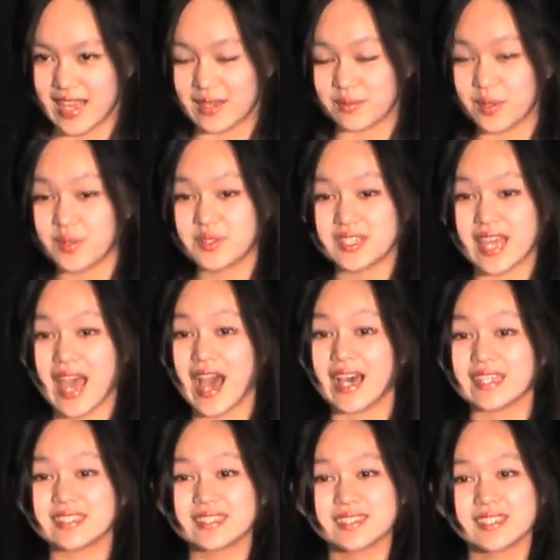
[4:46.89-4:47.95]
I won't
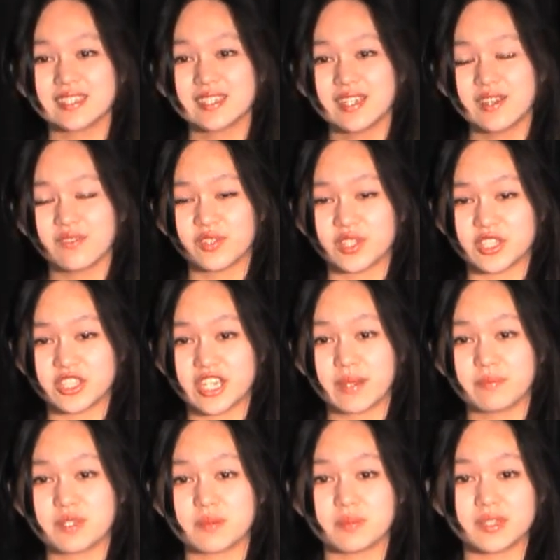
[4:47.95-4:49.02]
ask for the
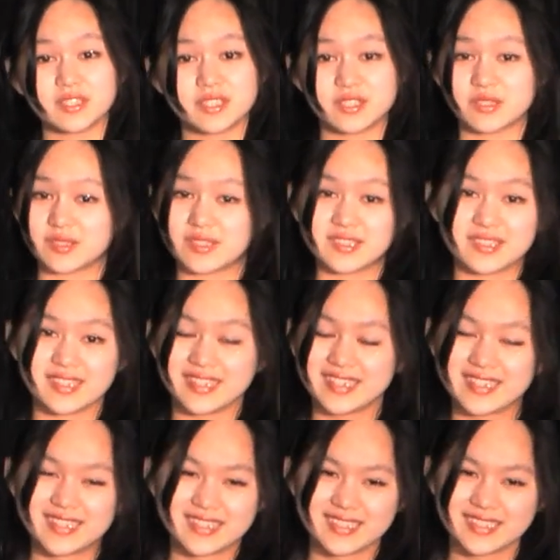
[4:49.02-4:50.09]
shape to be a circle,
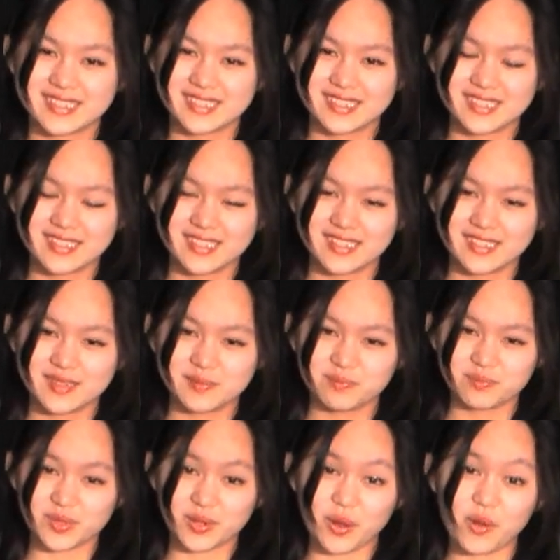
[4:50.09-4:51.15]

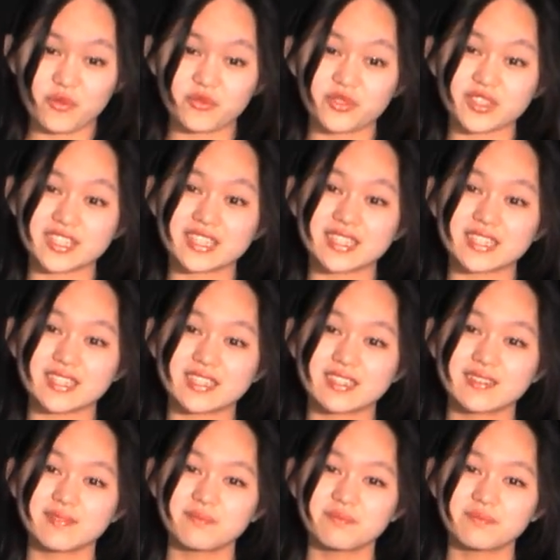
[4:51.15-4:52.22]
but hopefully
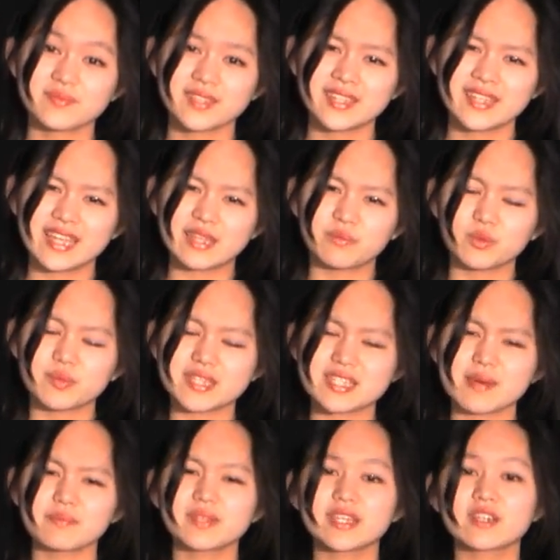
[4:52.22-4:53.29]
it will be
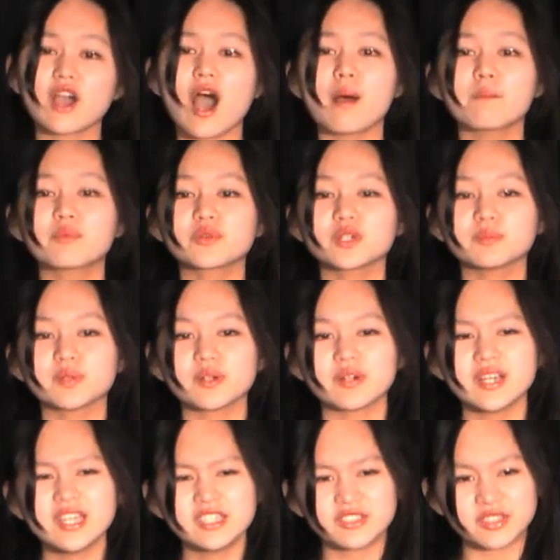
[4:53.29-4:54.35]
something
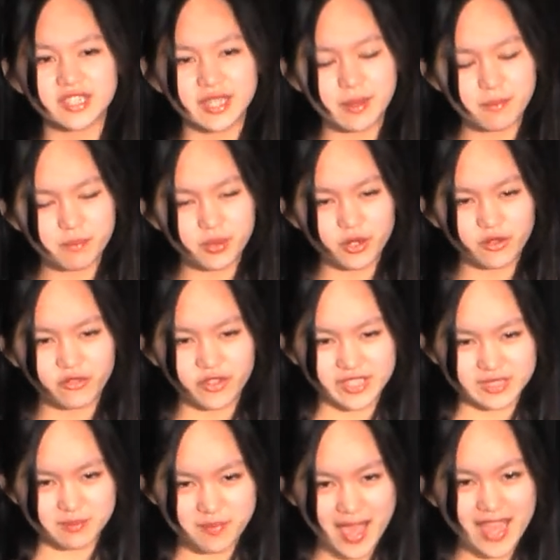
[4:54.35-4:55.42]
comparable to the
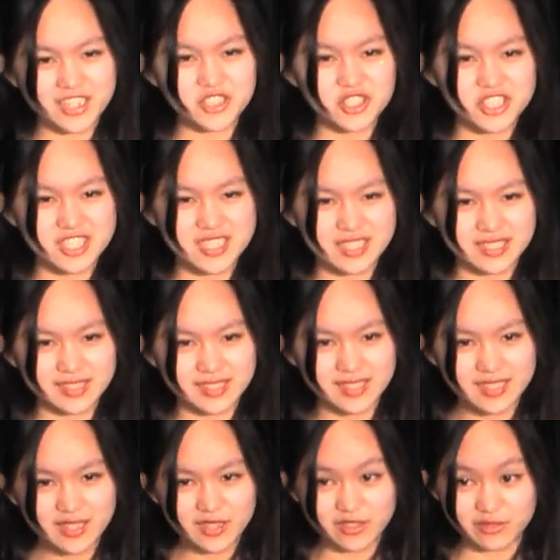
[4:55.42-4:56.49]
imperfect majesty
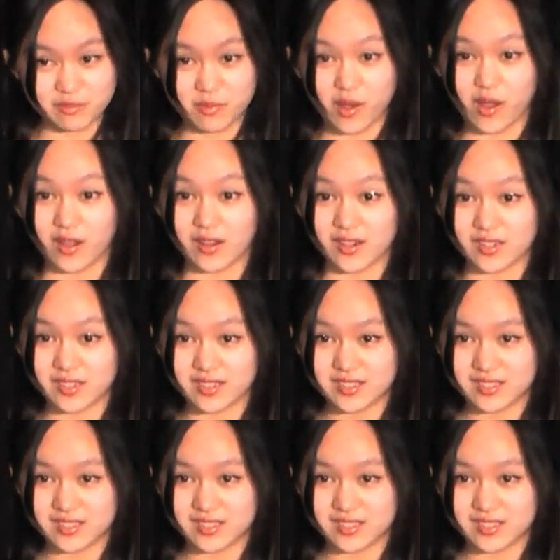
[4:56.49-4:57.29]
of Mars.